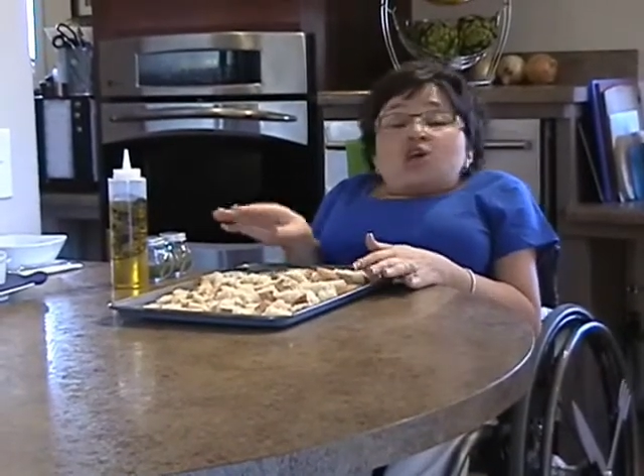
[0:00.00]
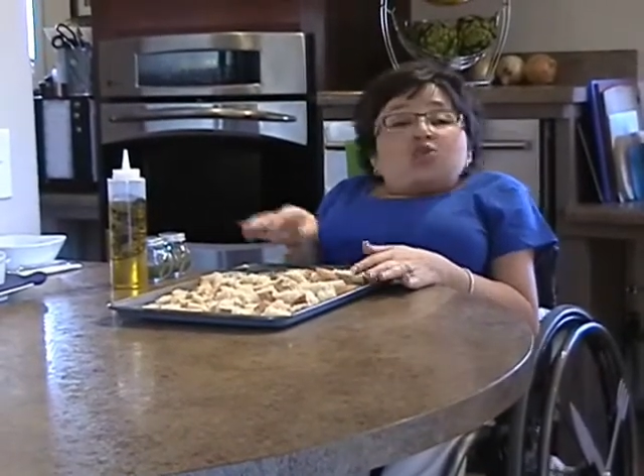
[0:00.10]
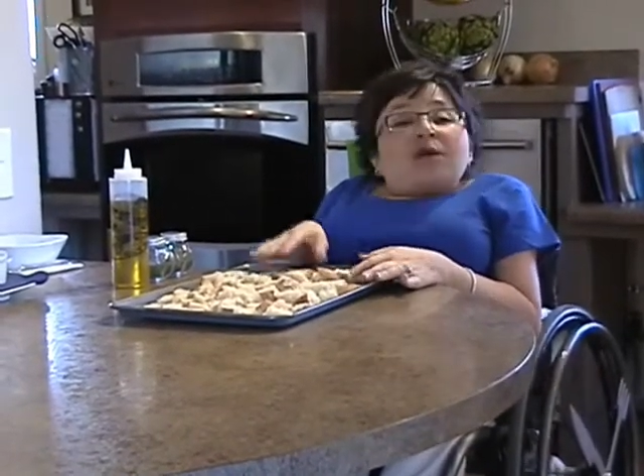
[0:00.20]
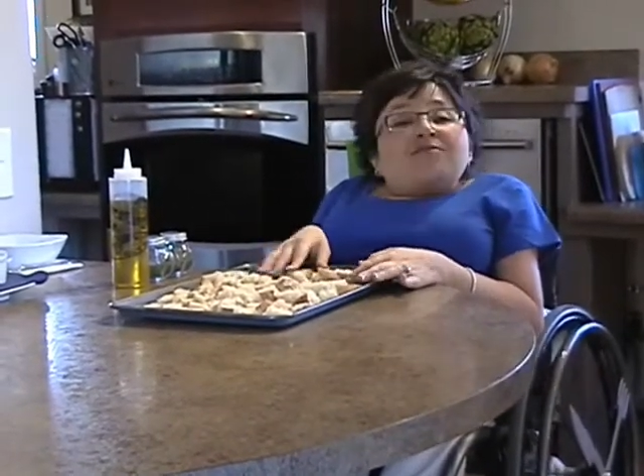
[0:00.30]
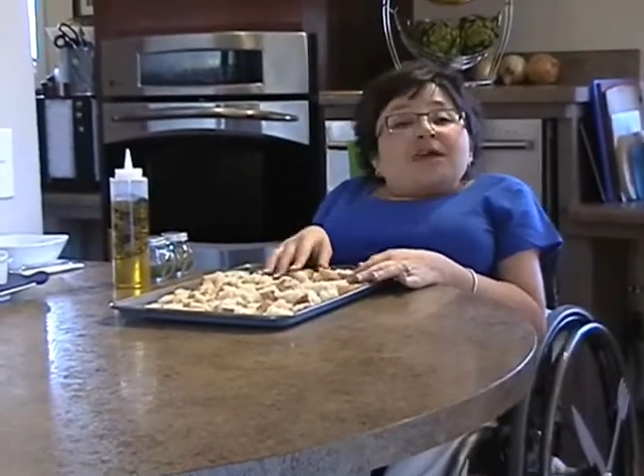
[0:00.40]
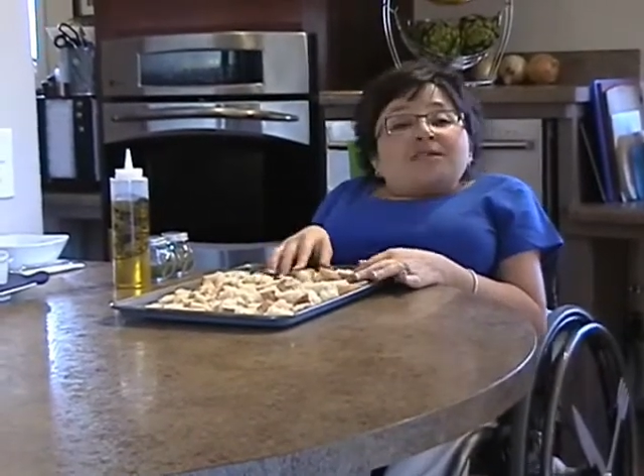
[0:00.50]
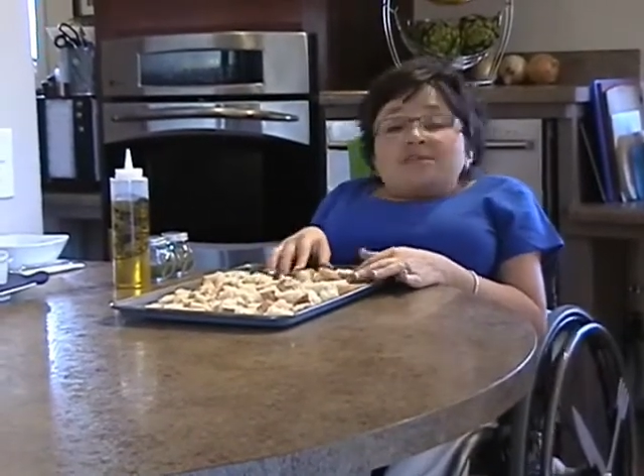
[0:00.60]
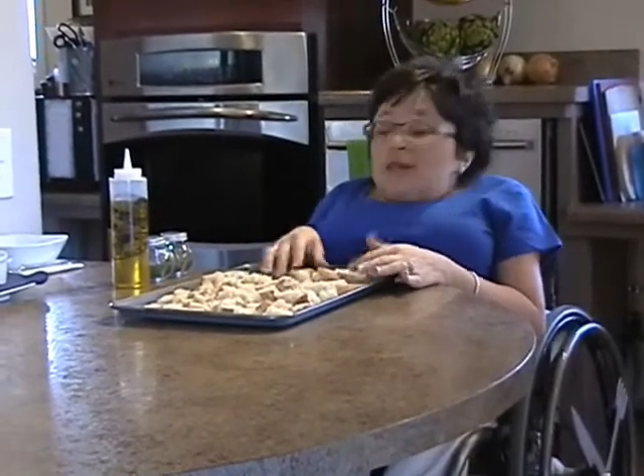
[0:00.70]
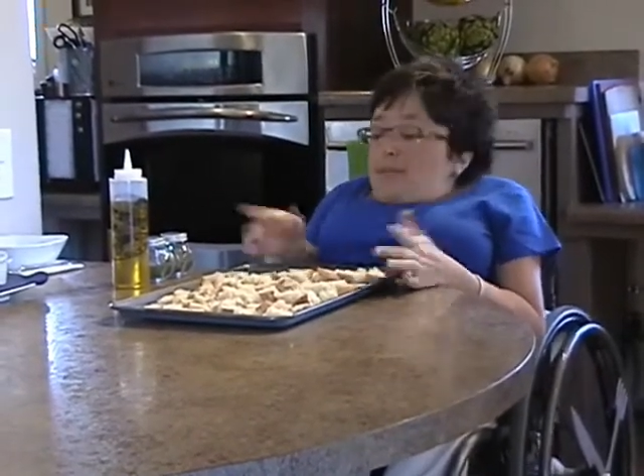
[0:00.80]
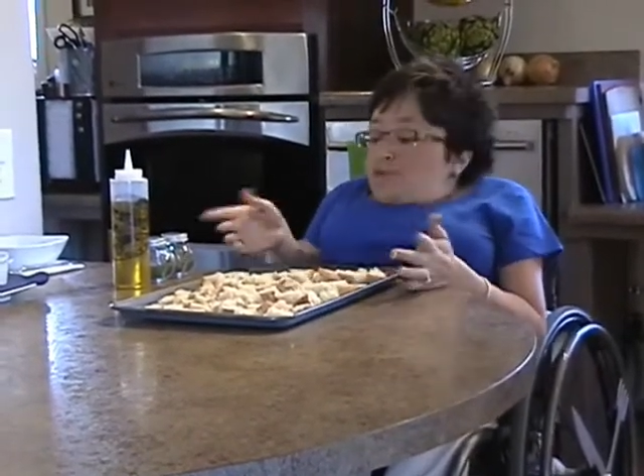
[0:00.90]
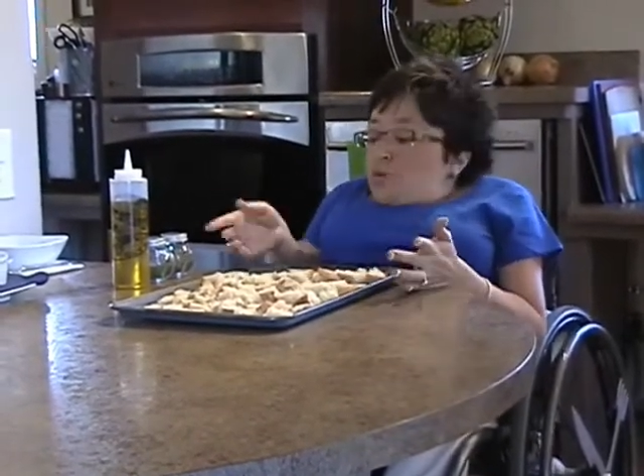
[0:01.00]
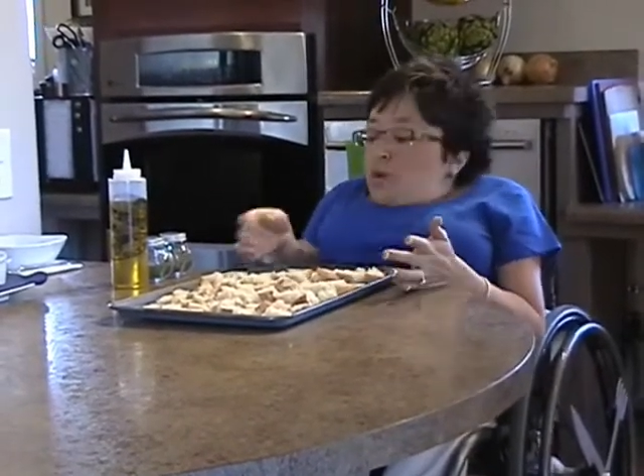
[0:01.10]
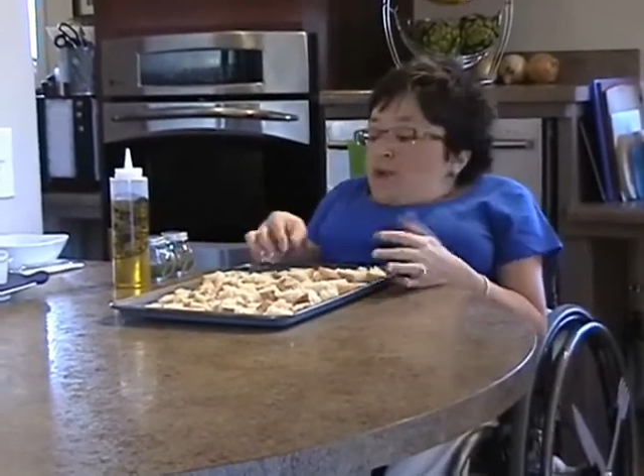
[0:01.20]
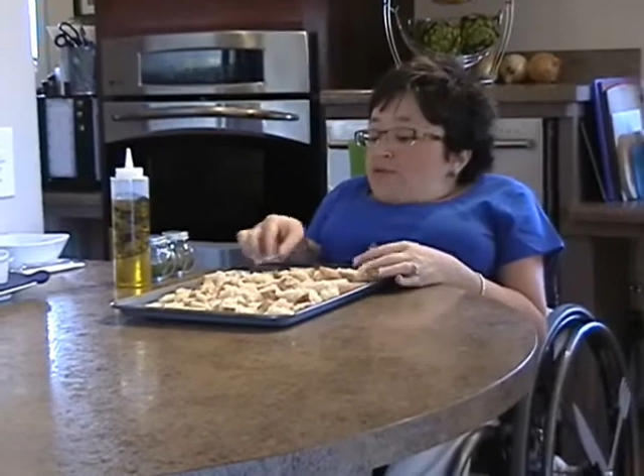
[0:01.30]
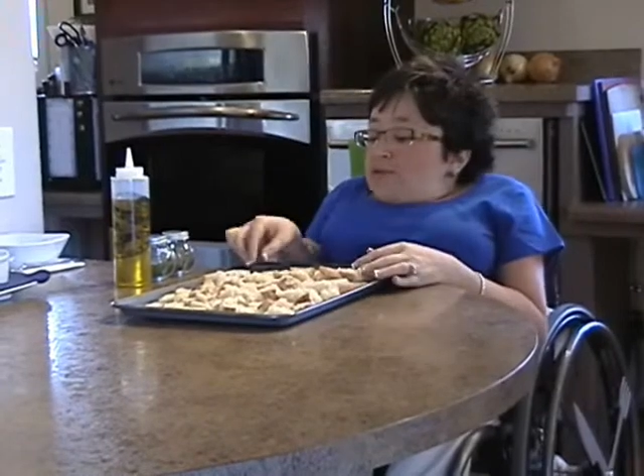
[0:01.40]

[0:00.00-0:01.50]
So I've diced it up to whatever